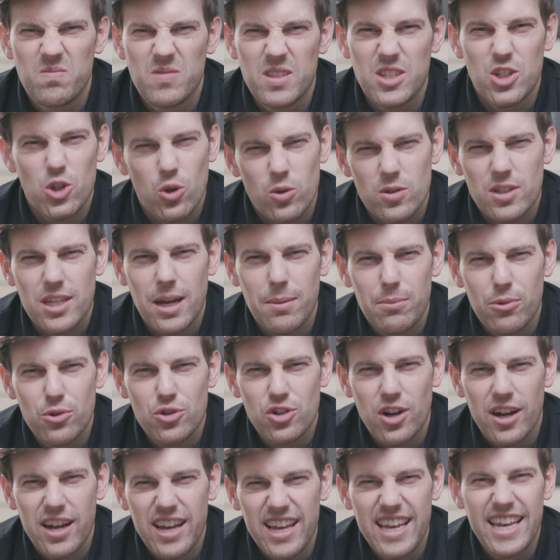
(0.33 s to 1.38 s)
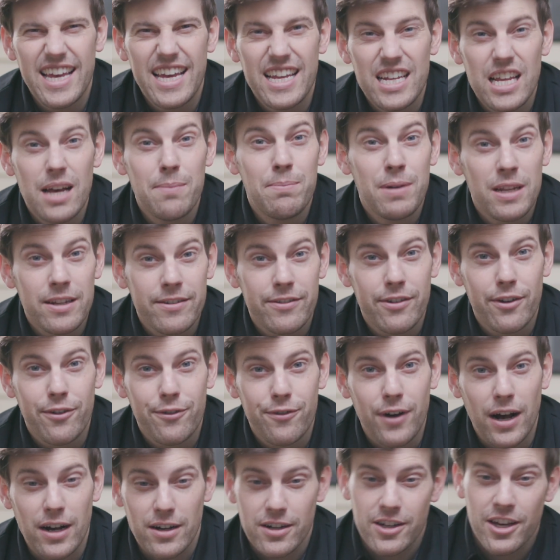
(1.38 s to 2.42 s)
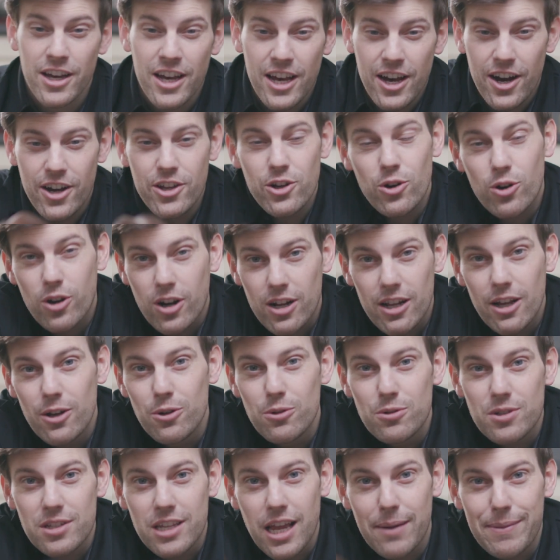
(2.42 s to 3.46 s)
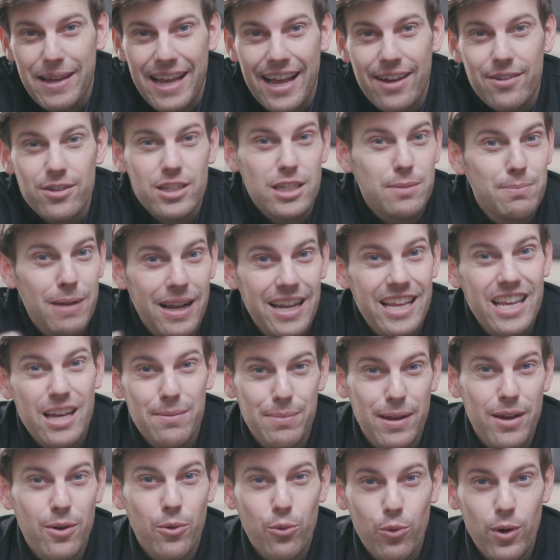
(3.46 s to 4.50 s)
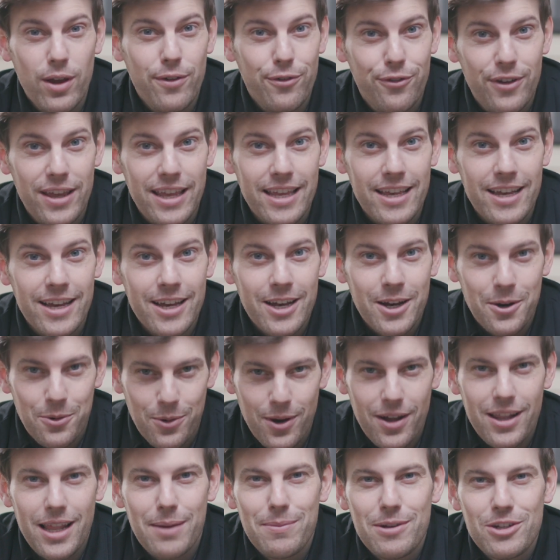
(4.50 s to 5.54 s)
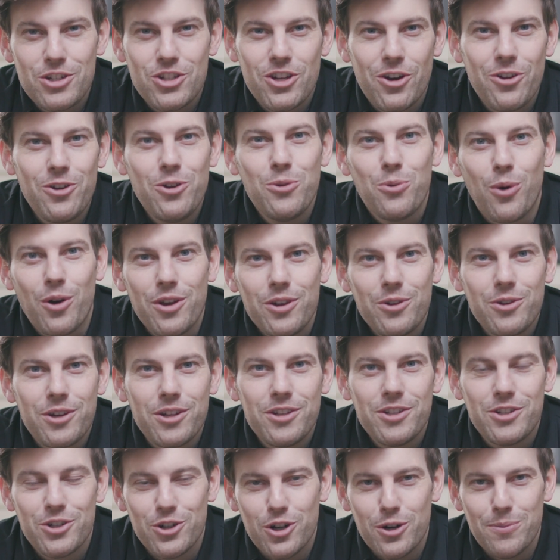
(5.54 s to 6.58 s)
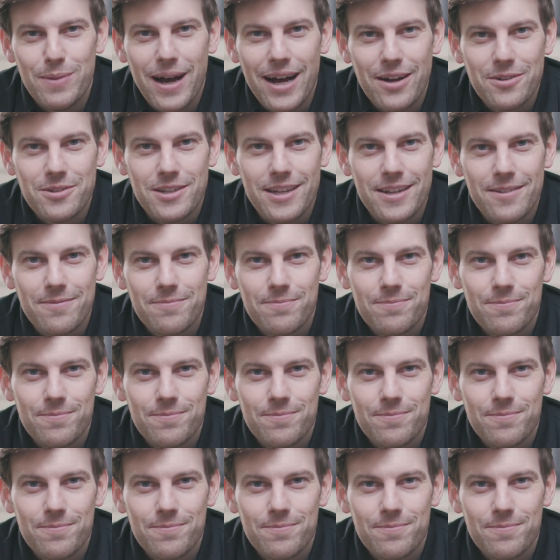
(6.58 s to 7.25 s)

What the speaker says: Is your tumble dryer in a bit of a funk? Are your clothes coming out smelling a bit whiffy? Well, let me show you what you can do about it.